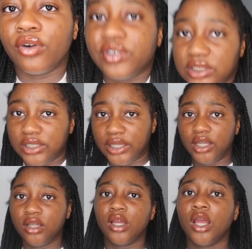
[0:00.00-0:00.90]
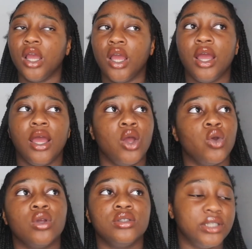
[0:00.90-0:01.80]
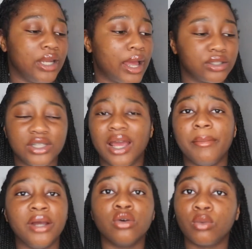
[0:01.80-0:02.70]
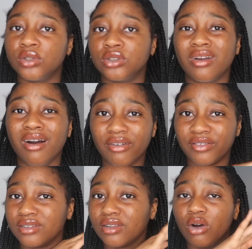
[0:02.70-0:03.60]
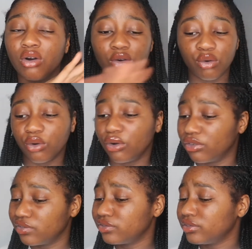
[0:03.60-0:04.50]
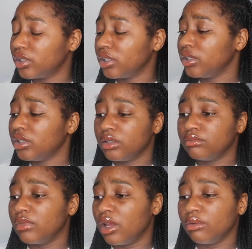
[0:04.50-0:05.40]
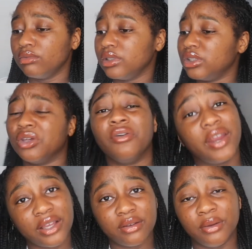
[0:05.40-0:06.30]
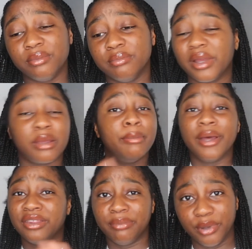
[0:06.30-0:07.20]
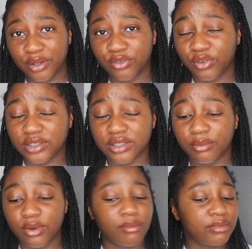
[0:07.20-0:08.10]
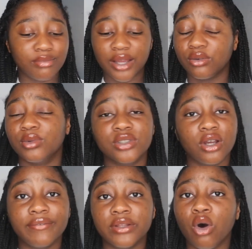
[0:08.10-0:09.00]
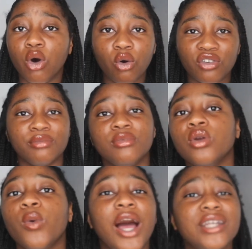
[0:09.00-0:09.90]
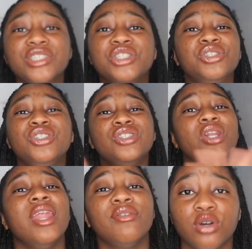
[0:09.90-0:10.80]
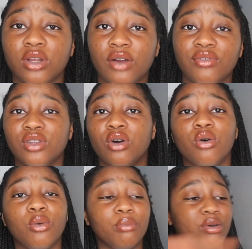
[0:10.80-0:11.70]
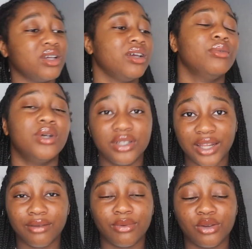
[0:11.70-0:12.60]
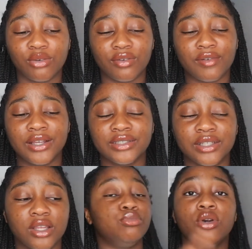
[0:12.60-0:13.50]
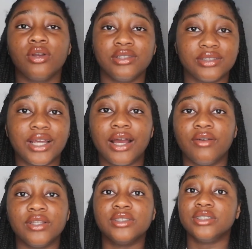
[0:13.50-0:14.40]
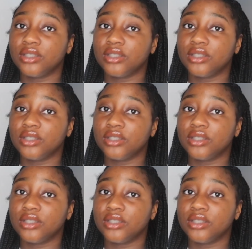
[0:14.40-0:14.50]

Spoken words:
obviously, today I might not want to cover the whole of the great Macbeth book, for example. I might not want to cover the whole, well actually you should never cover the whole book in one day when you're revising. It's broken down into